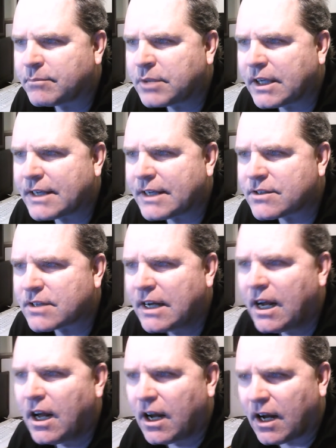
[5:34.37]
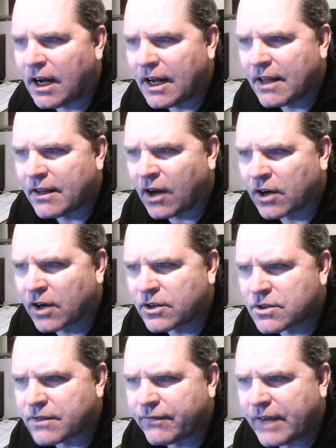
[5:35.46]
place. Uh,
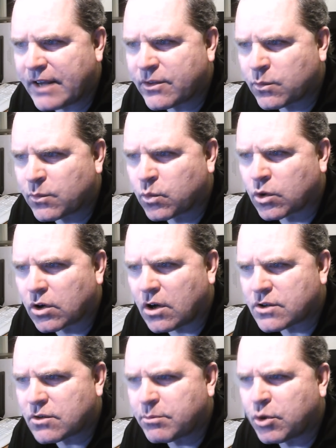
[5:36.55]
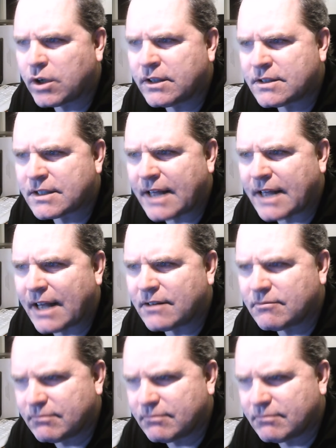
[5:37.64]
articles of faith were also put into that